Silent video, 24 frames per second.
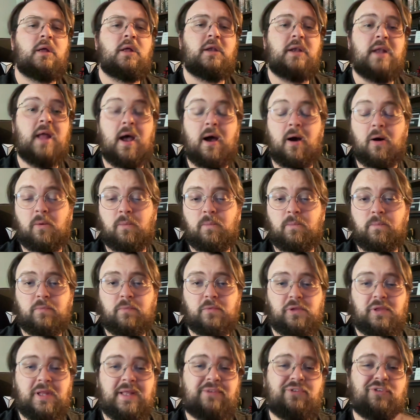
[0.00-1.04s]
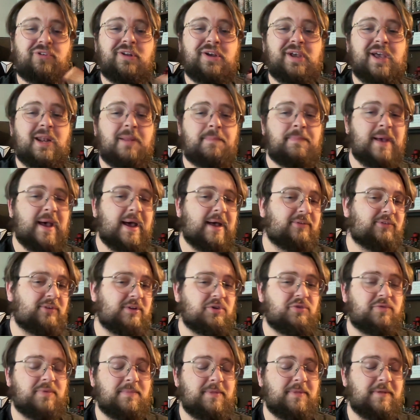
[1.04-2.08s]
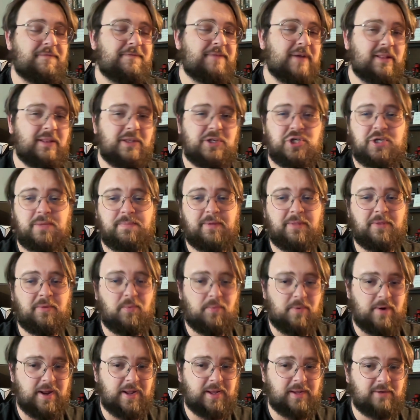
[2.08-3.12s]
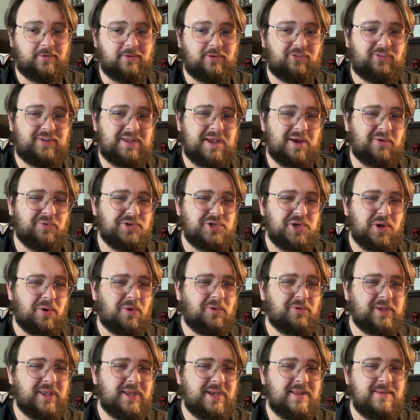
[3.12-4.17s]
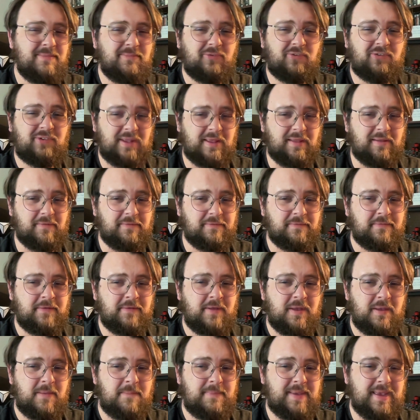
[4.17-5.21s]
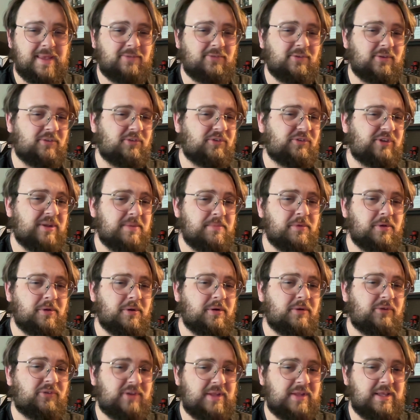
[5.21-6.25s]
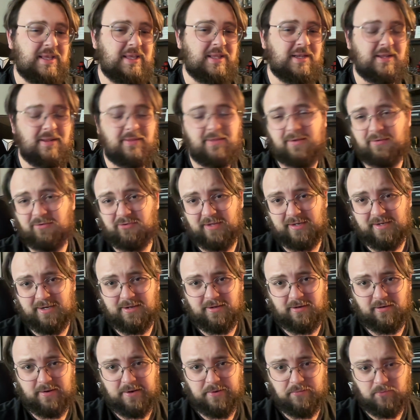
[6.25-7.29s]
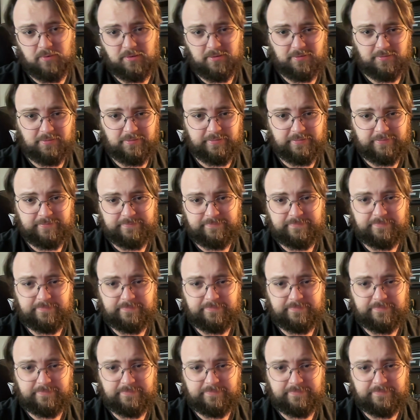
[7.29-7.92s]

Now, let's look at a passage from the Fellowship of the Ring to see how Tolkien himself paints a similar scene in the secondary world.